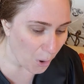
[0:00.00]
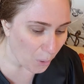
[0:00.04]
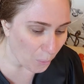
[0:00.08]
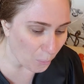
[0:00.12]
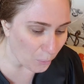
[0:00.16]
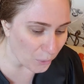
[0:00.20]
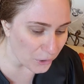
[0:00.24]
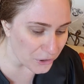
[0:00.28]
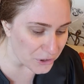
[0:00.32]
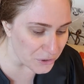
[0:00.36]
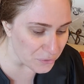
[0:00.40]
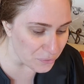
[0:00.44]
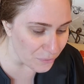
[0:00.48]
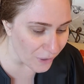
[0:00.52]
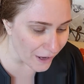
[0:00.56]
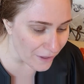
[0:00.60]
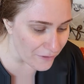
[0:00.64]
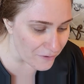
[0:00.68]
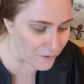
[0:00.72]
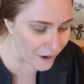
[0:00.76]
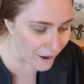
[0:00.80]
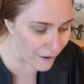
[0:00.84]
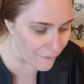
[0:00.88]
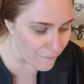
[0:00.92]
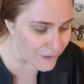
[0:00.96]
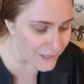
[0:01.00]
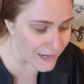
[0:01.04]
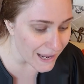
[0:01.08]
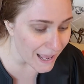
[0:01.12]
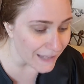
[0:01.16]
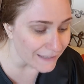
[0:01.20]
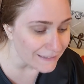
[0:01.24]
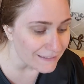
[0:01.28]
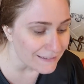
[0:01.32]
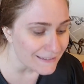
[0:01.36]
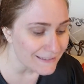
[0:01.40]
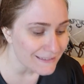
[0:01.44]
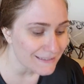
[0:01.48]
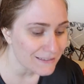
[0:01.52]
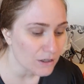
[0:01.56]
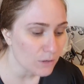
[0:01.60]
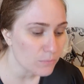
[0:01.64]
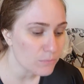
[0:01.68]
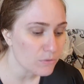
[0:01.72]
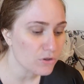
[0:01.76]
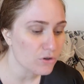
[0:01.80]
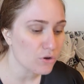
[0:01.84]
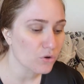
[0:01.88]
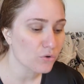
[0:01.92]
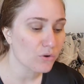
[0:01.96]
Would you rather have an endless
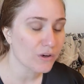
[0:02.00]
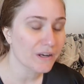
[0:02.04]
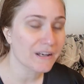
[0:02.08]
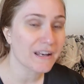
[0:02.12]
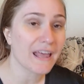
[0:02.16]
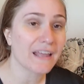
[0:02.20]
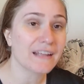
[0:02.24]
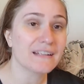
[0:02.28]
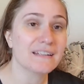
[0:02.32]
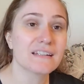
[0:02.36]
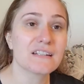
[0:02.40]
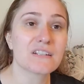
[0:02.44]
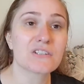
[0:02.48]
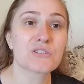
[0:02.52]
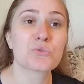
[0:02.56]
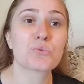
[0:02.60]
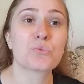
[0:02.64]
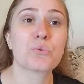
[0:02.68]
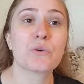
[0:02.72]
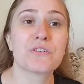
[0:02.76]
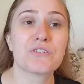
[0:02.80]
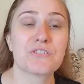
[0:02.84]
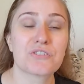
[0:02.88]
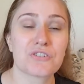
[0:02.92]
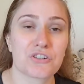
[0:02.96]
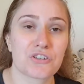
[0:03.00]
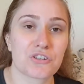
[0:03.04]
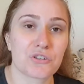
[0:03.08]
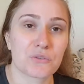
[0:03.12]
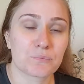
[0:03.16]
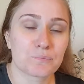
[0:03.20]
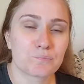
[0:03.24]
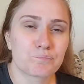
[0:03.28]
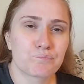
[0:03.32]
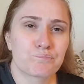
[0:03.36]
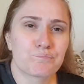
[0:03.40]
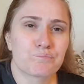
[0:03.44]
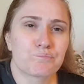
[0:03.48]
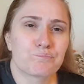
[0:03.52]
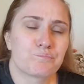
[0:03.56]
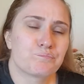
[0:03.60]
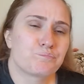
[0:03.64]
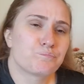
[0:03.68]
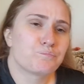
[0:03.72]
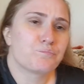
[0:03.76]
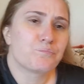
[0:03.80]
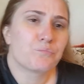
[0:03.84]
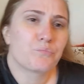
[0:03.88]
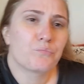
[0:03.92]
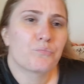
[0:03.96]
summer or an endless winter?
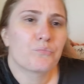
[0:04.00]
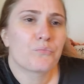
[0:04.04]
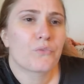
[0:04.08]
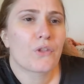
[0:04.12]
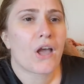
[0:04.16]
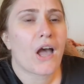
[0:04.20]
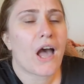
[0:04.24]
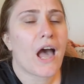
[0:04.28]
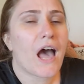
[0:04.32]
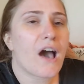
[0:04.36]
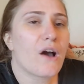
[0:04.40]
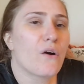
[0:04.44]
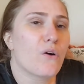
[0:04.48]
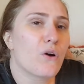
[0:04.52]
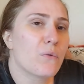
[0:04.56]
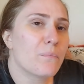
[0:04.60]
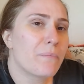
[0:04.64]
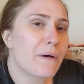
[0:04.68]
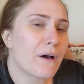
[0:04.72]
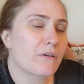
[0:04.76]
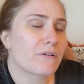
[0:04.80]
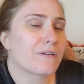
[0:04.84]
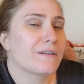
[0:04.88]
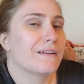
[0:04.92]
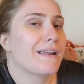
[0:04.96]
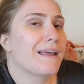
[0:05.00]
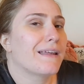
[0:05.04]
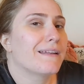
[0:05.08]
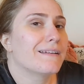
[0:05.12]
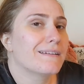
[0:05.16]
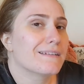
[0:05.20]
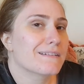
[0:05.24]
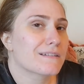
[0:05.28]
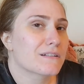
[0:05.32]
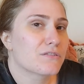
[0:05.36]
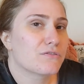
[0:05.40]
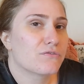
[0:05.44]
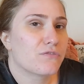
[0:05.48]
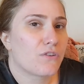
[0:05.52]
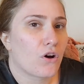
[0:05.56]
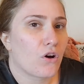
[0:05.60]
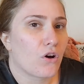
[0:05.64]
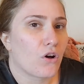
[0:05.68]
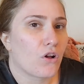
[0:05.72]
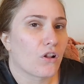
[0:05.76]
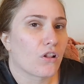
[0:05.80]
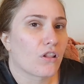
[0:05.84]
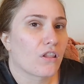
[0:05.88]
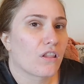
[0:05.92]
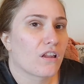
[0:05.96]
How about an endless
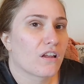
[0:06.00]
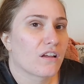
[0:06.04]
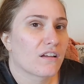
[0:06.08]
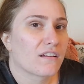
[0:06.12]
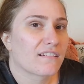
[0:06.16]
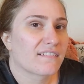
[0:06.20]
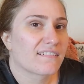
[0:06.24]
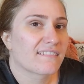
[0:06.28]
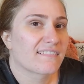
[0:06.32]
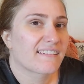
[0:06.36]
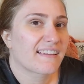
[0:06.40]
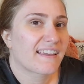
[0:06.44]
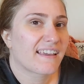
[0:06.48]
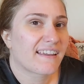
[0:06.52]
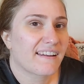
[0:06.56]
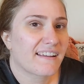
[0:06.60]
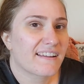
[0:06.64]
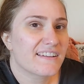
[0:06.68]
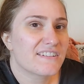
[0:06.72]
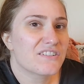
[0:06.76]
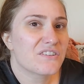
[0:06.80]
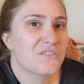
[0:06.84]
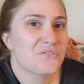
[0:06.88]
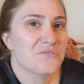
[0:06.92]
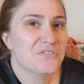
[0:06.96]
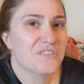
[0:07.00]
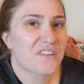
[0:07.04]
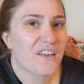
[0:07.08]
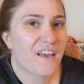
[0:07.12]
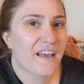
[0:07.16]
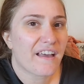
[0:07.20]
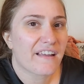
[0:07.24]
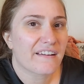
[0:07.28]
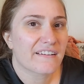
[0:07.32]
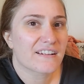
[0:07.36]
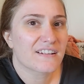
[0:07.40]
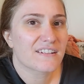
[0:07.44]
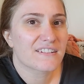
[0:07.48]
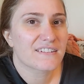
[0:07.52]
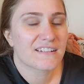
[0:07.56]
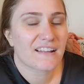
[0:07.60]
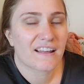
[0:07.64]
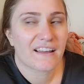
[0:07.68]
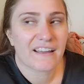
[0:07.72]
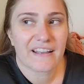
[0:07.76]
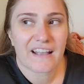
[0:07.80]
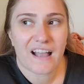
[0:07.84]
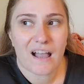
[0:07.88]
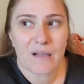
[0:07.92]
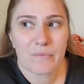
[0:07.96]
fall? Can I choose that? Cause
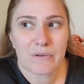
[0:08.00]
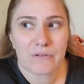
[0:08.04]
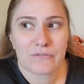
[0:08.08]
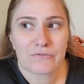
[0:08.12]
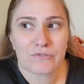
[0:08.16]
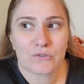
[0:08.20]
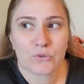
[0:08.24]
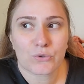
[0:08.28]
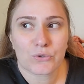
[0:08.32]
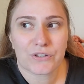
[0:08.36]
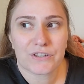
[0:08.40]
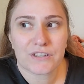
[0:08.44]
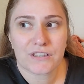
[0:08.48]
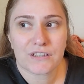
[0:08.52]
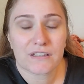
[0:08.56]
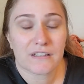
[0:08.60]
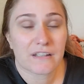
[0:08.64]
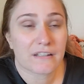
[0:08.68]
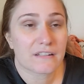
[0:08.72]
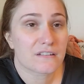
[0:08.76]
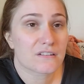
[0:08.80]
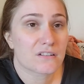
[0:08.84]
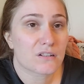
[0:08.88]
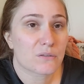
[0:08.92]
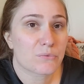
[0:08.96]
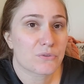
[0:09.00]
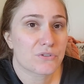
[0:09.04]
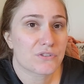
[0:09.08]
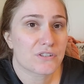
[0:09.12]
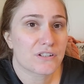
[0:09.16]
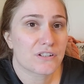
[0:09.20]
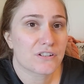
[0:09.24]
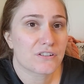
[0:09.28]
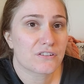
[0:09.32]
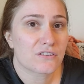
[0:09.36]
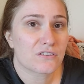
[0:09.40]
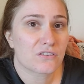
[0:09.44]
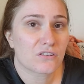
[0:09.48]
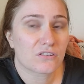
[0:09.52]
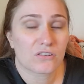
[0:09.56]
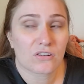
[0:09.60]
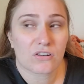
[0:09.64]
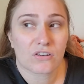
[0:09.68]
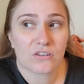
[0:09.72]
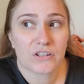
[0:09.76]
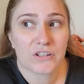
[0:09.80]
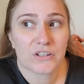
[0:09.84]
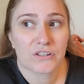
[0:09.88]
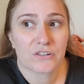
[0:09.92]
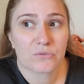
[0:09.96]
like I'm in Florida and summers here are
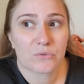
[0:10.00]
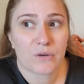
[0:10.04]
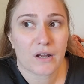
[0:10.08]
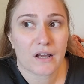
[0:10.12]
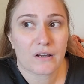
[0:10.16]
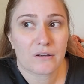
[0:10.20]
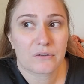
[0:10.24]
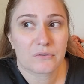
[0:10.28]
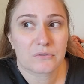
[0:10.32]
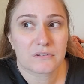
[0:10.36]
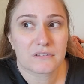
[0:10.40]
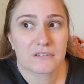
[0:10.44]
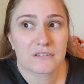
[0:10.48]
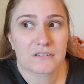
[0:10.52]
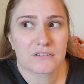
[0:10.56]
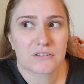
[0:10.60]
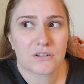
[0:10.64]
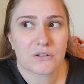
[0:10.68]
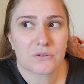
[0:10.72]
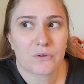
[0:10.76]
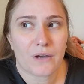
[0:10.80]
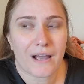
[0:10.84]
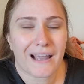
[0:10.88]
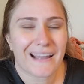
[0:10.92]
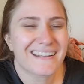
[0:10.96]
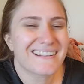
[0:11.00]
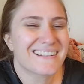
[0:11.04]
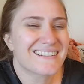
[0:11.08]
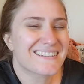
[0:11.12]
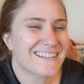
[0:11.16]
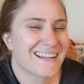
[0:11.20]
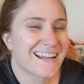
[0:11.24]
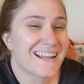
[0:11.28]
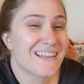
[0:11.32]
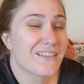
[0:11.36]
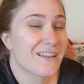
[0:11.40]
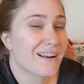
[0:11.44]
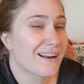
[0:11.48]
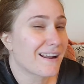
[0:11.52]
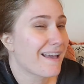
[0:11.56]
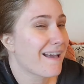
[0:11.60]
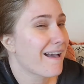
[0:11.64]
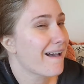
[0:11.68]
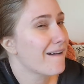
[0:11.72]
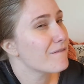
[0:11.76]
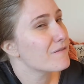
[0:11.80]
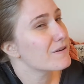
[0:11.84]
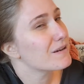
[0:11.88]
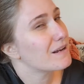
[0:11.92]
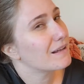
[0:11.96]
all year round. So I'd say that I
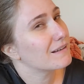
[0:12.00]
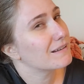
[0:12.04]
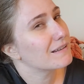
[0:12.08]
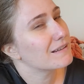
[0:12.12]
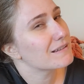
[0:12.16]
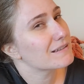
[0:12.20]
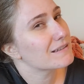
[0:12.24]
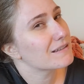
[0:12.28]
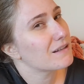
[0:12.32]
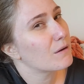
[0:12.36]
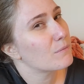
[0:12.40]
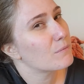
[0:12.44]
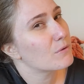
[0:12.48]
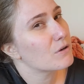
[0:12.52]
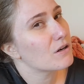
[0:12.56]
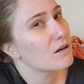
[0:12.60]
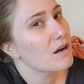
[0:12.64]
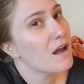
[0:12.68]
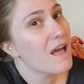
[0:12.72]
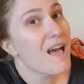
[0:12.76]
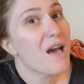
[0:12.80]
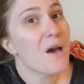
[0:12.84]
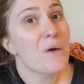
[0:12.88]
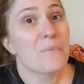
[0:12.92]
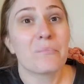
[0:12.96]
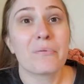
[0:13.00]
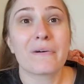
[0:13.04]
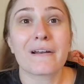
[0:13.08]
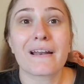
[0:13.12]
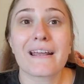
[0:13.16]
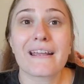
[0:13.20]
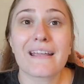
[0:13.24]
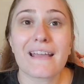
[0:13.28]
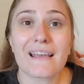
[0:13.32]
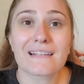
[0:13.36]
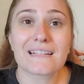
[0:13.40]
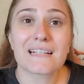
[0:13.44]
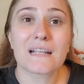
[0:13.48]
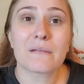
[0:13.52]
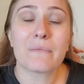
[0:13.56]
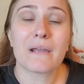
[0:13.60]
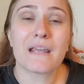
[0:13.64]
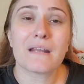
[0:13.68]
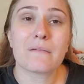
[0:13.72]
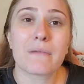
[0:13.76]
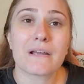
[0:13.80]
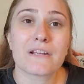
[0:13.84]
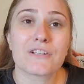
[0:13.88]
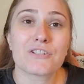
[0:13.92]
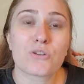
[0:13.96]
have an endless summer, but I guess I
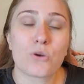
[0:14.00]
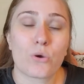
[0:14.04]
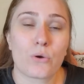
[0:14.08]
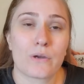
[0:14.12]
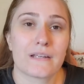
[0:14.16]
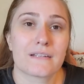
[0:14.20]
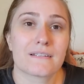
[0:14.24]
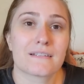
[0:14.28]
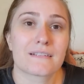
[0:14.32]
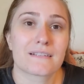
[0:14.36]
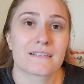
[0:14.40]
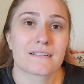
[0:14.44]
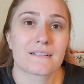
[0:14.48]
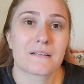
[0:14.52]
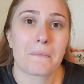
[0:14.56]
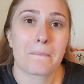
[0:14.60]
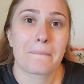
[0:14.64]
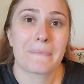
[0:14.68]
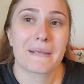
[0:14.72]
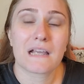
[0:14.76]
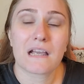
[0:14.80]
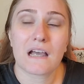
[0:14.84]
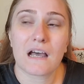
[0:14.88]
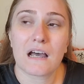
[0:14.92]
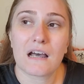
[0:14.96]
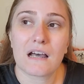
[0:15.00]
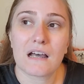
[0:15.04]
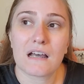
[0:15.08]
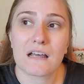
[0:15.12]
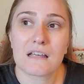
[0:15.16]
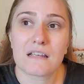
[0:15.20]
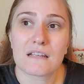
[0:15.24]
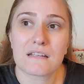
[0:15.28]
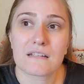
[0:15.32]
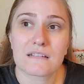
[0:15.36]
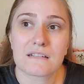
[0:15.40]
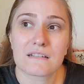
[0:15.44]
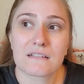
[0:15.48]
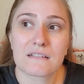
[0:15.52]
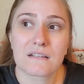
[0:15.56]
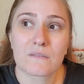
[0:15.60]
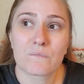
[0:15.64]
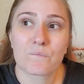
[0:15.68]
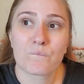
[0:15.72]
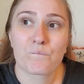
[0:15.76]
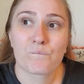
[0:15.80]
made my choice because